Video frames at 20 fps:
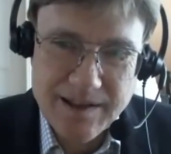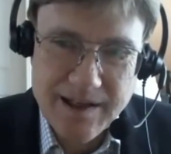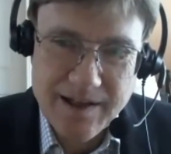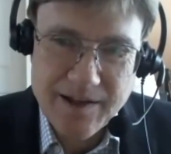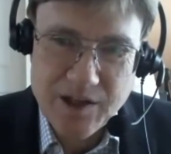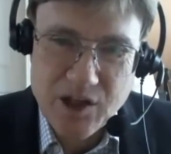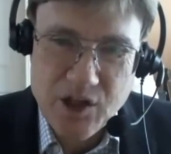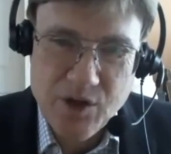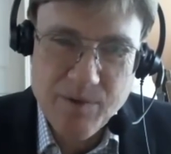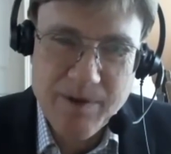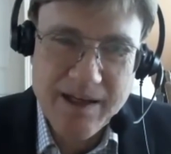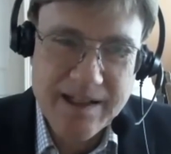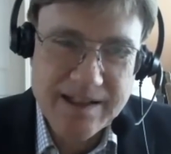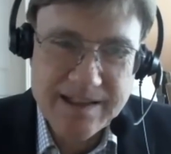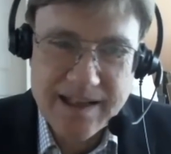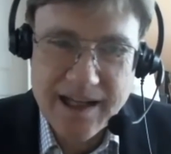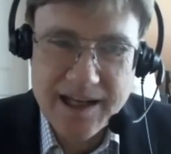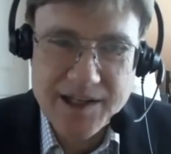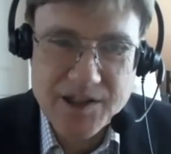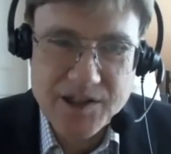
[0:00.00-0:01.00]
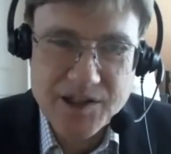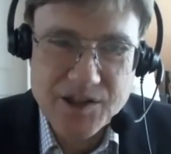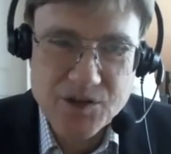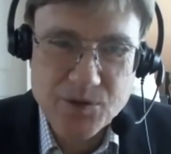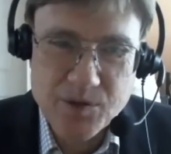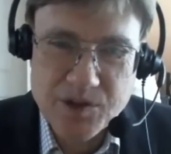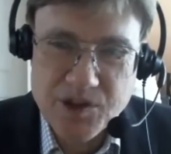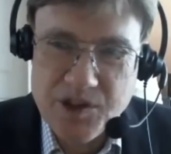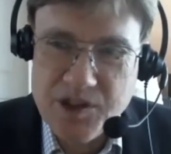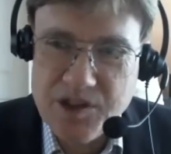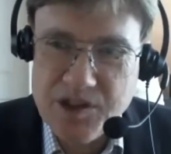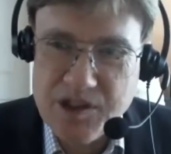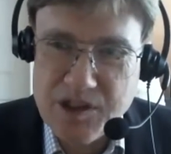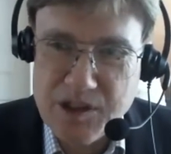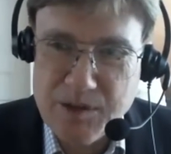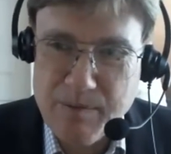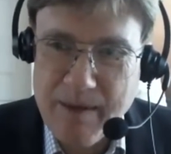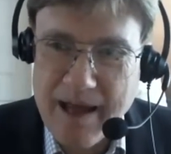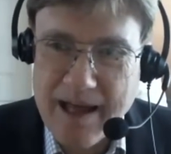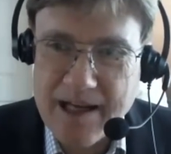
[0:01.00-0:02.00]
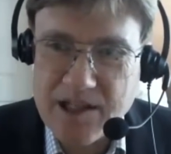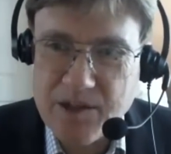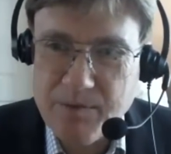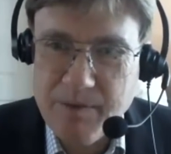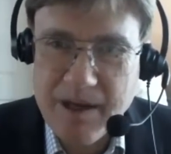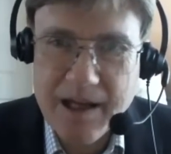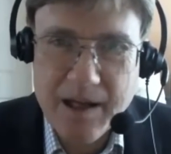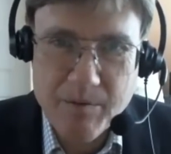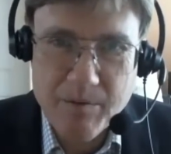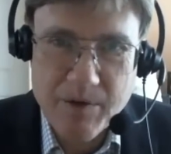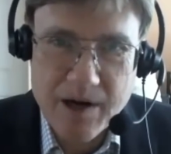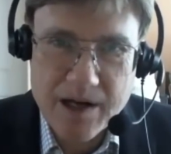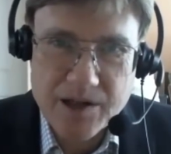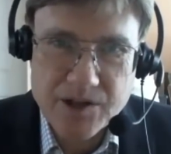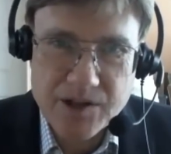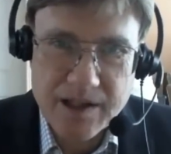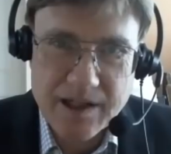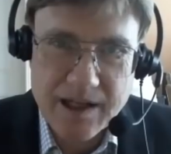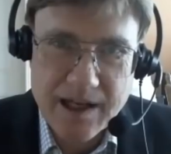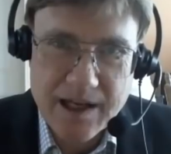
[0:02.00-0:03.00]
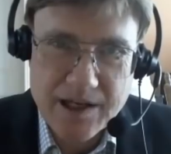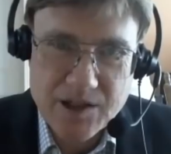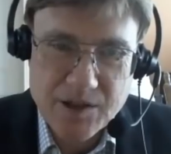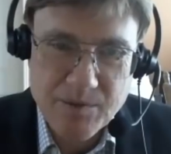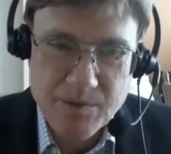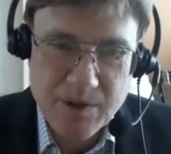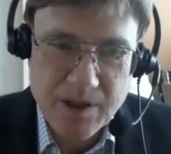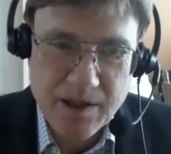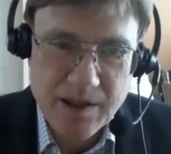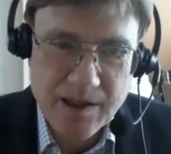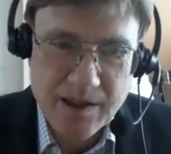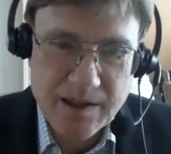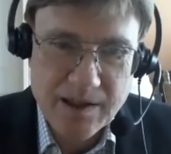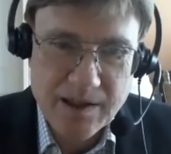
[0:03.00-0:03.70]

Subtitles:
And the Cuban intelligence was just the Spanish-speaking branch of the KGB.